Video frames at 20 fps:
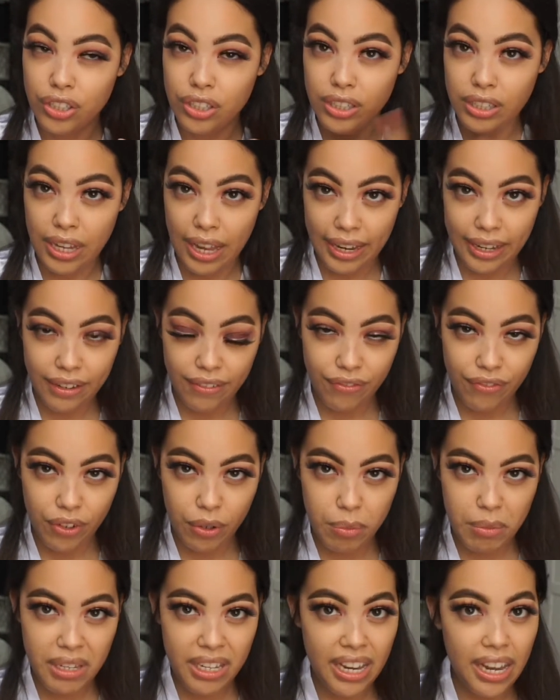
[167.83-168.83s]
light for
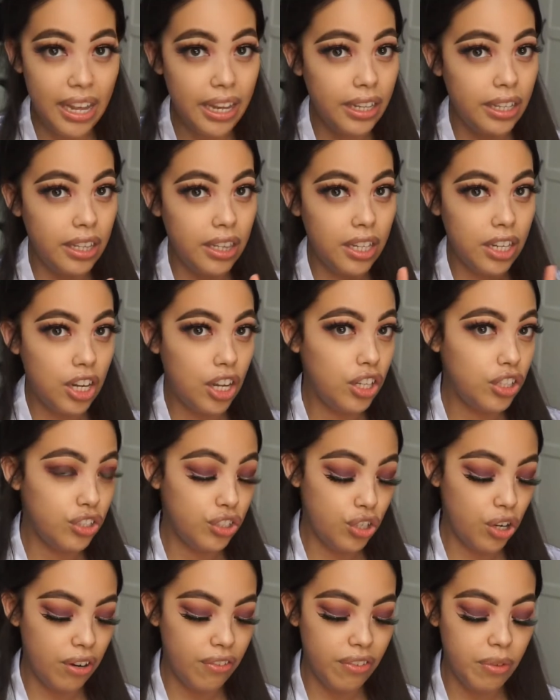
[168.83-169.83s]
me and the color
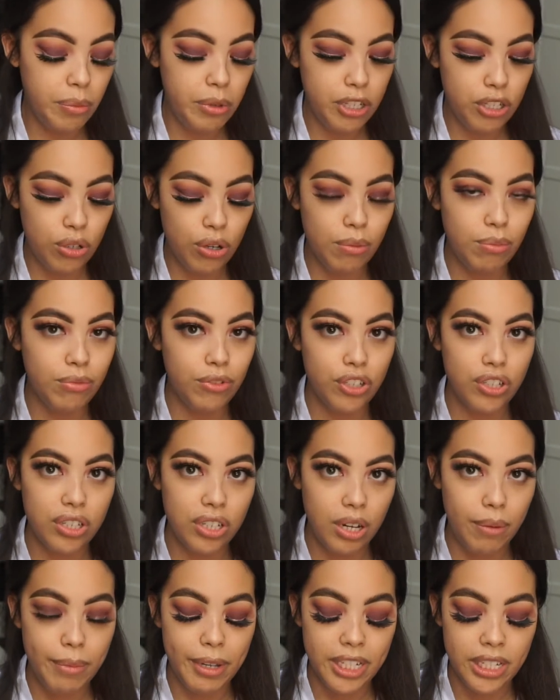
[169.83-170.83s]
dark for me, so I'm just
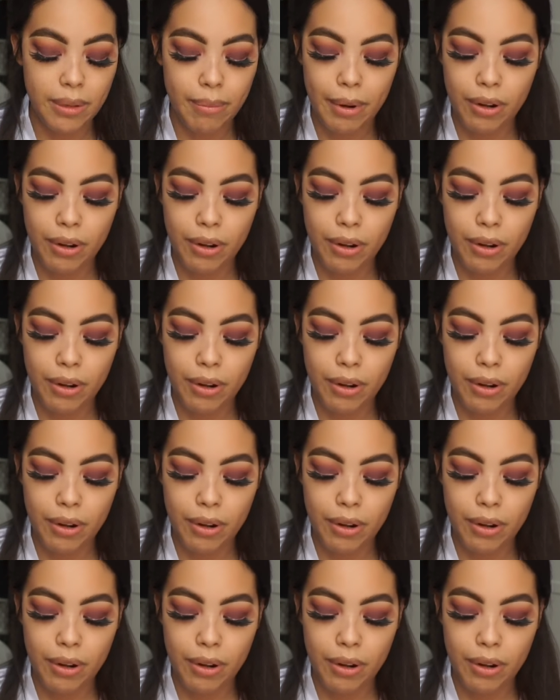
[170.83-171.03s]
gonna mix them.